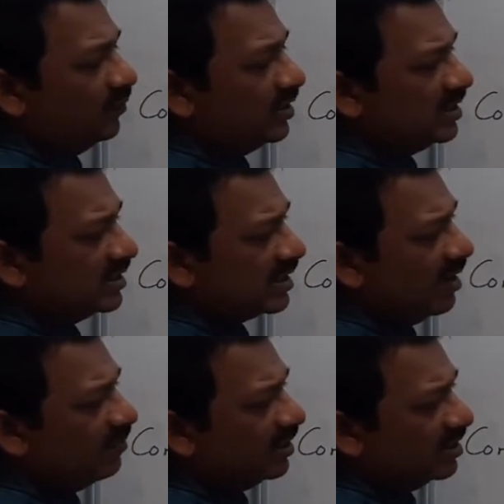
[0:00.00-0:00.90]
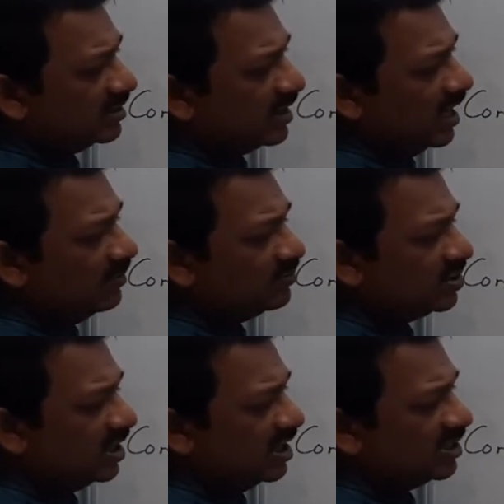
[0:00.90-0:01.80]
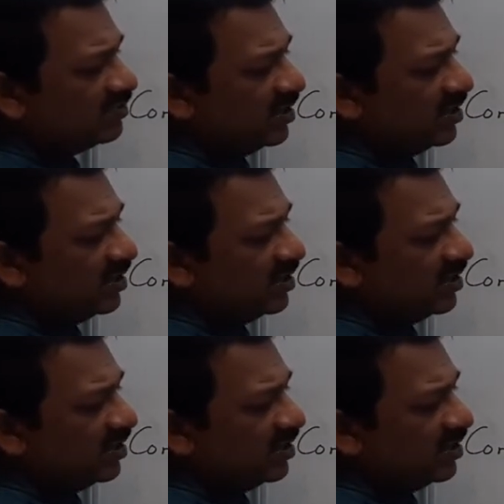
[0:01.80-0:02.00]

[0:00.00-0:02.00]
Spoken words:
which is having the same states,